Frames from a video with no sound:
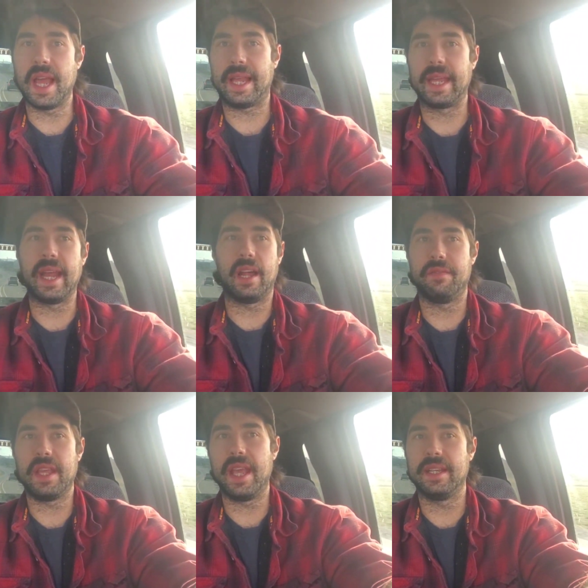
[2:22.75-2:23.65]
second out
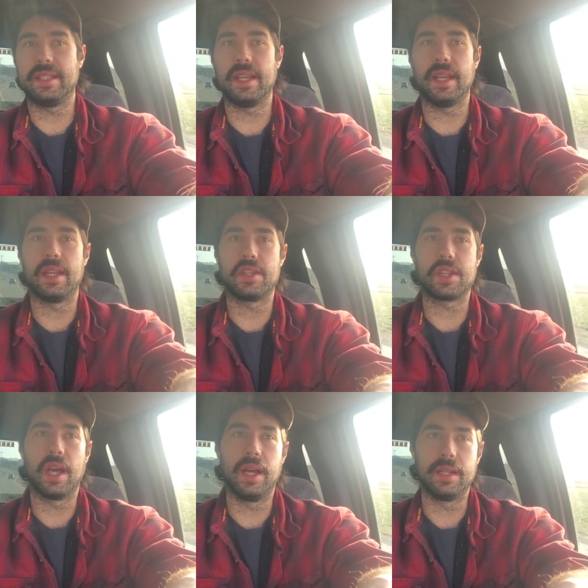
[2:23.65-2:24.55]
of the 18
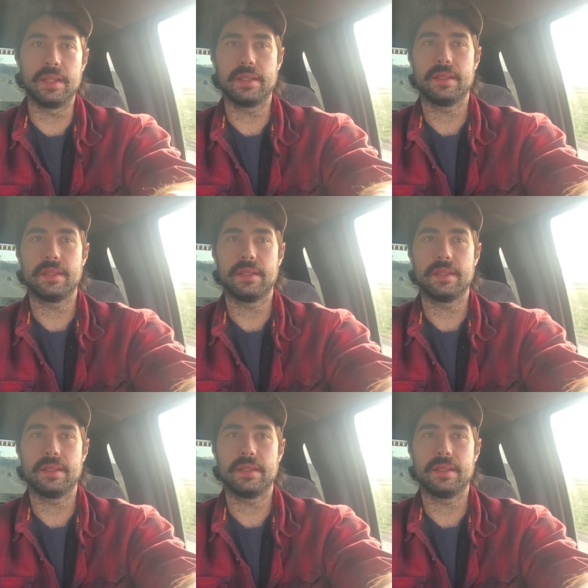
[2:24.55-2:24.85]
inch gun,